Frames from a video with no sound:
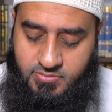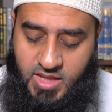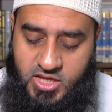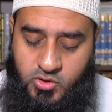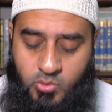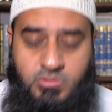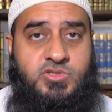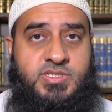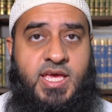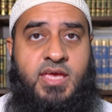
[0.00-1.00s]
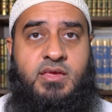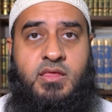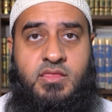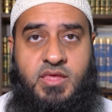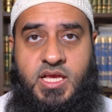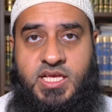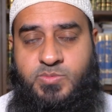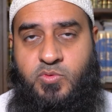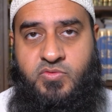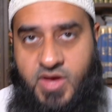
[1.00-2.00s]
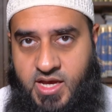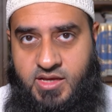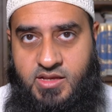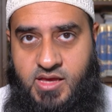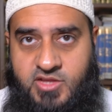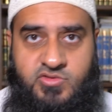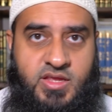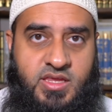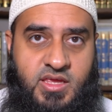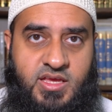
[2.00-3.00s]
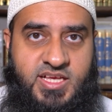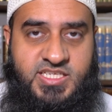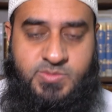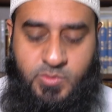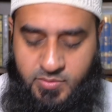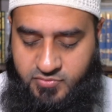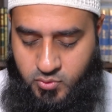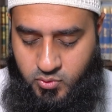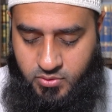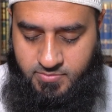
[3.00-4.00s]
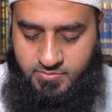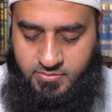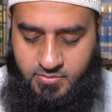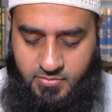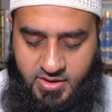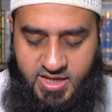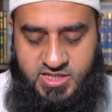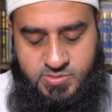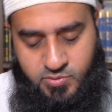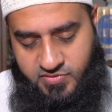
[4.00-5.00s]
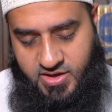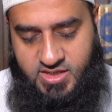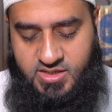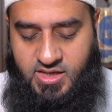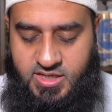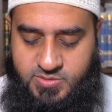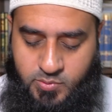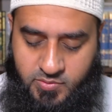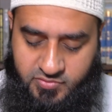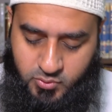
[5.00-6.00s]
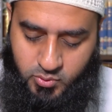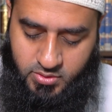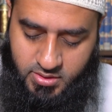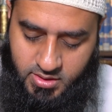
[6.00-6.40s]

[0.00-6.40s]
you also take the ismu fa'il and you take the ismu maf'ul. Okay, ismu fa'il and ismu maf'ul,